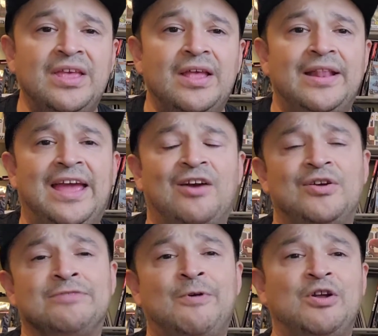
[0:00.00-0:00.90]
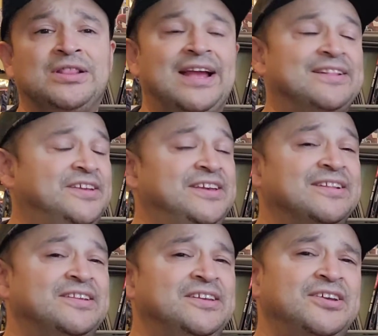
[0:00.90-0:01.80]
Now, as far as like
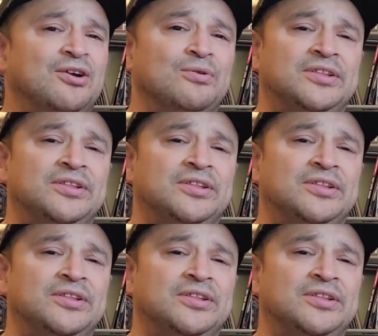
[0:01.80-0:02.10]
D&D goes,